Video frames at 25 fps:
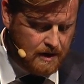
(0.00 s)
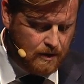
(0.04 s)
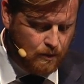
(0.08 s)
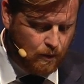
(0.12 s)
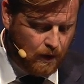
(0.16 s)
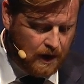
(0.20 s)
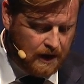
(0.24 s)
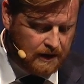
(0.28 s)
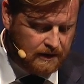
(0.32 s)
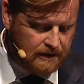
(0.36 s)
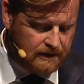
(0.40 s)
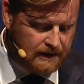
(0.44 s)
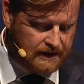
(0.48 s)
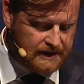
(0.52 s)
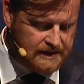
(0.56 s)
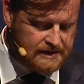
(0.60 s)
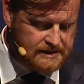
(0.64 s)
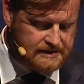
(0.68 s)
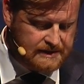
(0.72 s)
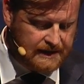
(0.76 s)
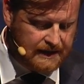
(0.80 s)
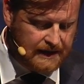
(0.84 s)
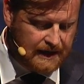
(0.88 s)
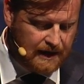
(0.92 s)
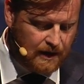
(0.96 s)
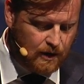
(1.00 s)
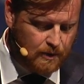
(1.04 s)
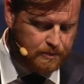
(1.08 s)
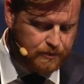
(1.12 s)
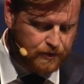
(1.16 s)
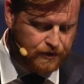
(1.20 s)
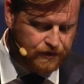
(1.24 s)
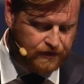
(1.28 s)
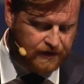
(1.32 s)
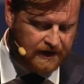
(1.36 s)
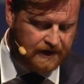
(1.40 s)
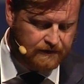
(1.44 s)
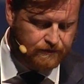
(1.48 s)
One is that our
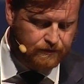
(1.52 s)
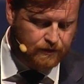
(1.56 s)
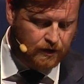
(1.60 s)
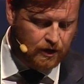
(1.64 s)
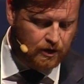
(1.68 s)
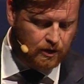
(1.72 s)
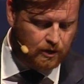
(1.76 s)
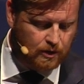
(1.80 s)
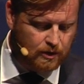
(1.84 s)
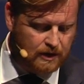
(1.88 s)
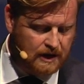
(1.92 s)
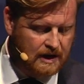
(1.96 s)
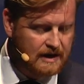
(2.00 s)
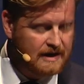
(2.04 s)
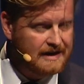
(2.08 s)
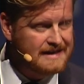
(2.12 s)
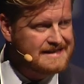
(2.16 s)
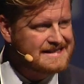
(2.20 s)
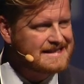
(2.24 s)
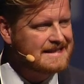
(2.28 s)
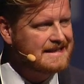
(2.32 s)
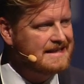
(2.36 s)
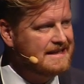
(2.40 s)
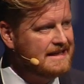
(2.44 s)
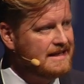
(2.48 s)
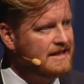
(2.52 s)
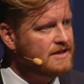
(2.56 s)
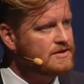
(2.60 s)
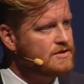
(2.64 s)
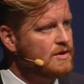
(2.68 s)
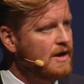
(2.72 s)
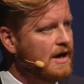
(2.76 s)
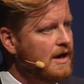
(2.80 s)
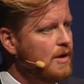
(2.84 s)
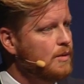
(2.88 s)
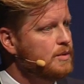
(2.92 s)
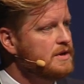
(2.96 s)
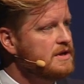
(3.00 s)
perceived role is key
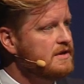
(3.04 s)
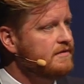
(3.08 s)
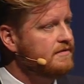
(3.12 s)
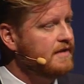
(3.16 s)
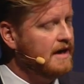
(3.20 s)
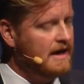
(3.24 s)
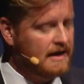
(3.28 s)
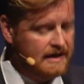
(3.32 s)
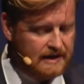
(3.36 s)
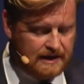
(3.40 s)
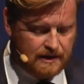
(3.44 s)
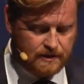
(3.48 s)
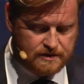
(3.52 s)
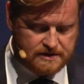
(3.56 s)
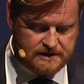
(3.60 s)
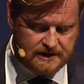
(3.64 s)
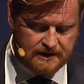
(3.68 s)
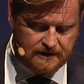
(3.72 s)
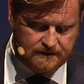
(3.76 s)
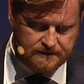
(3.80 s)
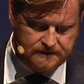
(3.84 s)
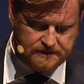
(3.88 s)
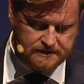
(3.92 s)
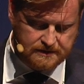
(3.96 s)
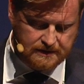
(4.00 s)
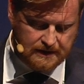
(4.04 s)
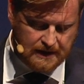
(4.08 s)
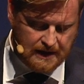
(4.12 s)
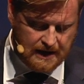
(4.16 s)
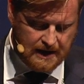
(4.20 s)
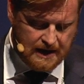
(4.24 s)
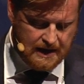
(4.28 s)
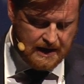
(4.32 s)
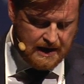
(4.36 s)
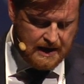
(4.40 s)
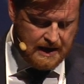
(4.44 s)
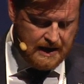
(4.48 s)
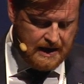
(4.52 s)
to how we define ourselves.
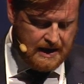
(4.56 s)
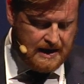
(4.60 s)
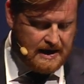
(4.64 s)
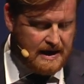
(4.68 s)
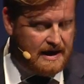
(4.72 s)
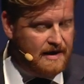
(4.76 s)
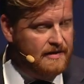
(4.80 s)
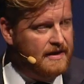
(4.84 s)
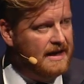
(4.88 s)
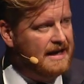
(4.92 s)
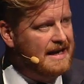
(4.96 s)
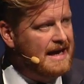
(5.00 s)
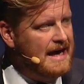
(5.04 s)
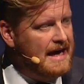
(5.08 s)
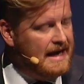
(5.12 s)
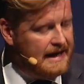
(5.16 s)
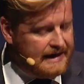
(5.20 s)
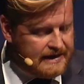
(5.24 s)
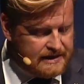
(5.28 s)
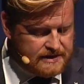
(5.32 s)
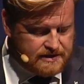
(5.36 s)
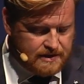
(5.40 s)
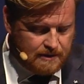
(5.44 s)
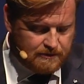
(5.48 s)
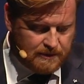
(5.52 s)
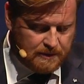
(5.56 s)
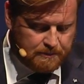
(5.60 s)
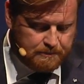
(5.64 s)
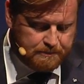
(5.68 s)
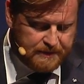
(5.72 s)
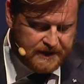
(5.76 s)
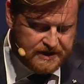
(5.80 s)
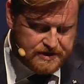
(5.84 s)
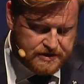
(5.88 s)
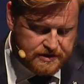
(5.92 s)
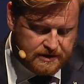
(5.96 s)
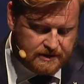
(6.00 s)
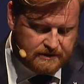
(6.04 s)
And then adding some
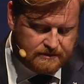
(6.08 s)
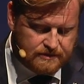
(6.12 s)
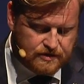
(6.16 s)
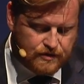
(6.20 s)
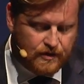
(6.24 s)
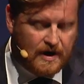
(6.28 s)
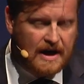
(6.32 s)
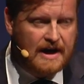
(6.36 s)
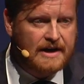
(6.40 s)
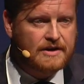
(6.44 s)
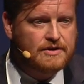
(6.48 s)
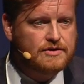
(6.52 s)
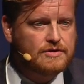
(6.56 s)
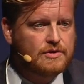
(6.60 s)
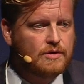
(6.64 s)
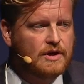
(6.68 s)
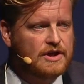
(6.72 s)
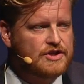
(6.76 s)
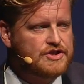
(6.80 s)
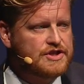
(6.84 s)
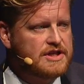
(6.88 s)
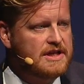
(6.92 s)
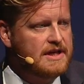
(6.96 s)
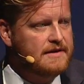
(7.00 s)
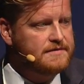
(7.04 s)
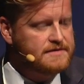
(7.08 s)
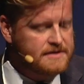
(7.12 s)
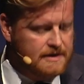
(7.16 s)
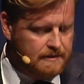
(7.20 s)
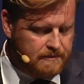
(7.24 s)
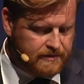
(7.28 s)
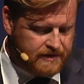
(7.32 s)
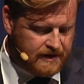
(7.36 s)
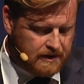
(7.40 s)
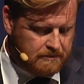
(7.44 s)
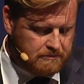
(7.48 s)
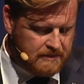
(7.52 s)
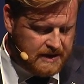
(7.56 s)
ambition, trying to achieve
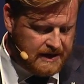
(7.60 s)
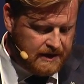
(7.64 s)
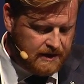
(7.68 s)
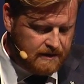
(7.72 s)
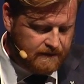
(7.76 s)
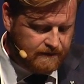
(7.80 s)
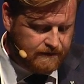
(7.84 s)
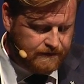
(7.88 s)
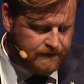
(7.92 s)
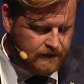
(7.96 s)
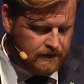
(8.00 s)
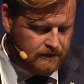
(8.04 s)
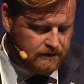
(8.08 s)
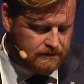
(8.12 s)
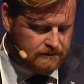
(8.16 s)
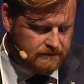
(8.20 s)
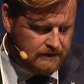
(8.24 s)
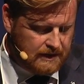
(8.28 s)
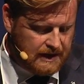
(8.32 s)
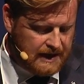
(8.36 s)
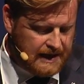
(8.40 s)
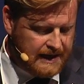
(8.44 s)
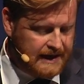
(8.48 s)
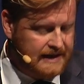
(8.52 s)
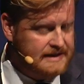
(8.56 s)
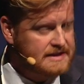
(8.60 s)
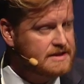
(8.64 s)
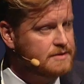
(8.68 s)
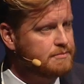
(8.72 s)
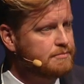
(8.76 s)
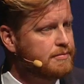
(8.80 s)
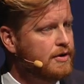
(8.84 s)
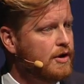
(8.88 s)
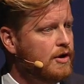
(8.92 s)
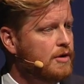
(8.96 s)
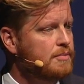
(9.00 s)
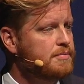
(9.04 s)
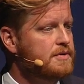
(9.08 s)
something meaningful adds
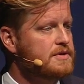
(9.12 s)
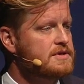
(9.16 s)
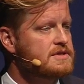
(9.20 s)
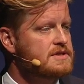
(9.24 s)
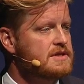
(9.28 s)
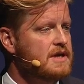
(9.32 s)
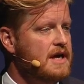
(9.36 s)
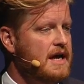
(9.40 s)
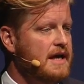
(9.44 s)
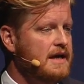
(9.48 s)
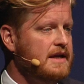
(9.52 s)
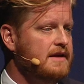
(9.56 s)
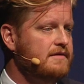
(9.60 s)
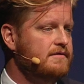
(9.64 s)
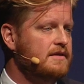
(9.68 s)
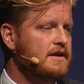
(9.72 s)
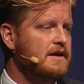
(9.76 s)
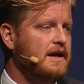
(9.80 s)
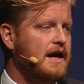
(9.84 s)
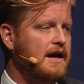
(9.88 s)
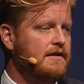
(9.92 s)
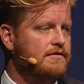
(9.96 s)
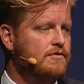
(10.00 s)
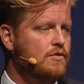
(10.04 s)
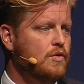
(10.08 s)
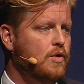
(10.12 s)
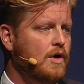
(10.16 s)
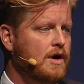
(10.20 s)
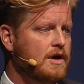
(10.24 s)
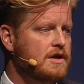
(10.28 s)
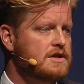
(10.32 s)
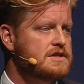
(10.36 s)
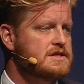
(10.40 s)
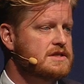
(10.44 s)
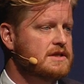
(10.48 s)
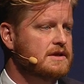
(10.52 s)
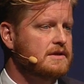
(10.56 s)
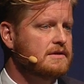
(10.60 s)
purpose and even life
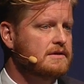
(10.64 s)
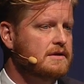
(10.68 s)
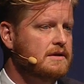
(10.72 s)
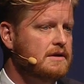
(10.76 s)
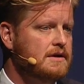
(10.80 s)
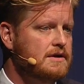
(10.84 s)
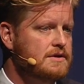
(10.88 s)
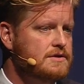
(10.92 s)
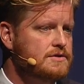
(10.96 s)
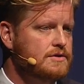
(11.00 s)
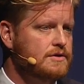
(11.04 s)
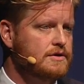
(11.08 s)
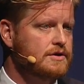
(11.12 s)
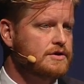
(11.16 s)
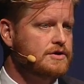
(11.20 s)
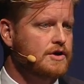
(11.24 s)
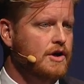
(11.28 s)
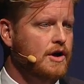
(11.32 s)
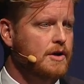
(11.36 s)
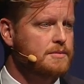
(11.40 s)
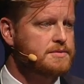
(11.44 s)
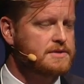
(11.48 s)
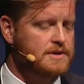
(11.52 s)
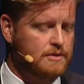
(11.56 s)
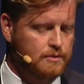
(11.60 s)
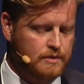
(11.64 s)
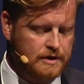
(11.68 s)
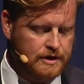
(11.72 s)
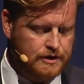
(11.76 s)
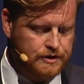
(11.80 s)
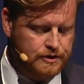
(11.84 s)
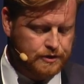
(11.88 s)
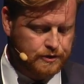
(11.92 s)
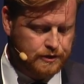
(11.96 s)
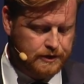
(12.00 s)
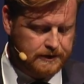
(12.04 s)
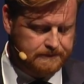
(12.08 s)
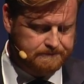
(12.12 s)
quality to the jobs that we are
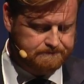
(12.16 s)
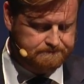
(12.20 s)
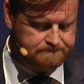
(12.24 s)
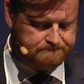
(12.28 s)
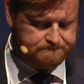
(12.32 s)
doing.